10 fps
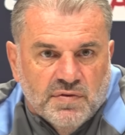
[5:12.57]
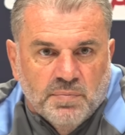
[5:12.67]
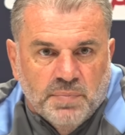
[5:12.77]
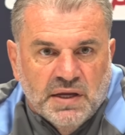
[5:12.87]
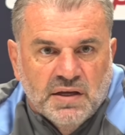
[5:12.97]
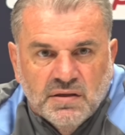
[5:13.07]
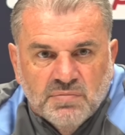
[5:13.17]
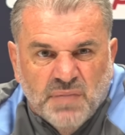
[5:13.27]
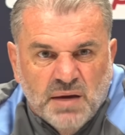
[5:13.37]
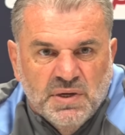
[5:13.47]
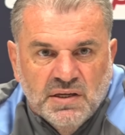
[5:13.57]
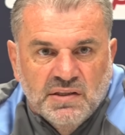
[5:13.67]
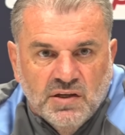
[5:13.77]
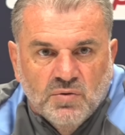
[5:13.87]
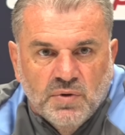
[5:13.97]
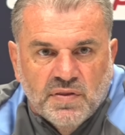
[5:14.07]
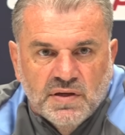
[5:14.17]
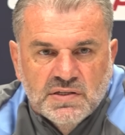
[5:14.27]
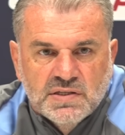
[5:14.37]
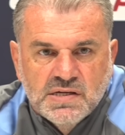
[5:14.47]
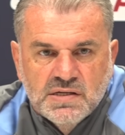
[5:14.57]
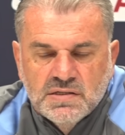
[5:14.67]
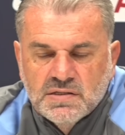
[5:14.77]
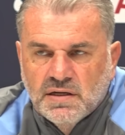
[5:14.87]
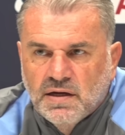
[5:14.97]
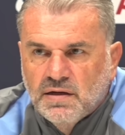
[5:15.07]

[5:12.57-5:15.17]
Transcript: the better maybe you deal with these things.